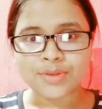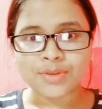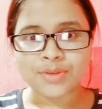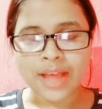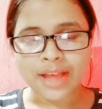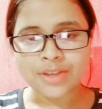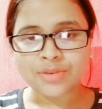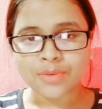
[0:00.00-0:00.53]

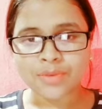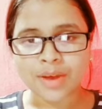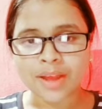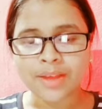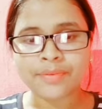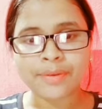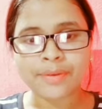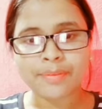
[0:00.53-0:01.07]
That's
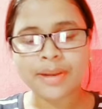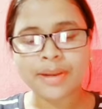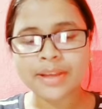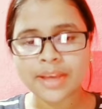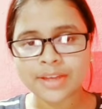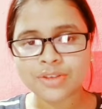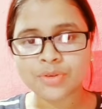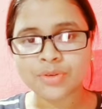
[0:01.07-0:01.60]
why we will
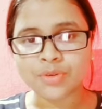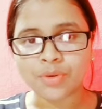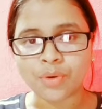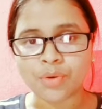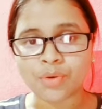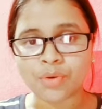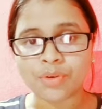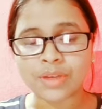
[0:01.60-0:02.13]
get to
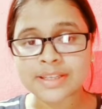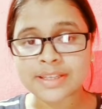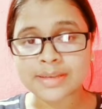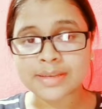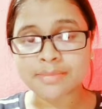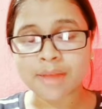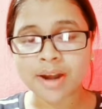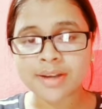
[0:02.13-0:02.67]
know its
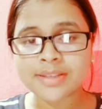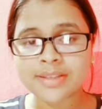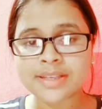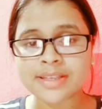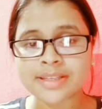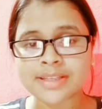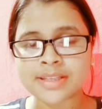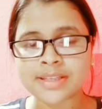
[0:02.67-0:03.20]

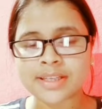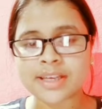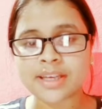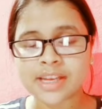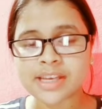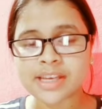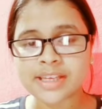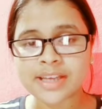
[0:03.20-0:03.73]
emergence in
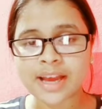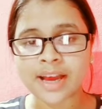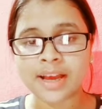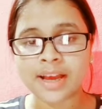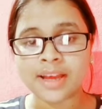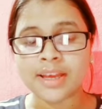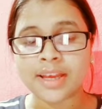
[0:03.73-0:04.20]
India,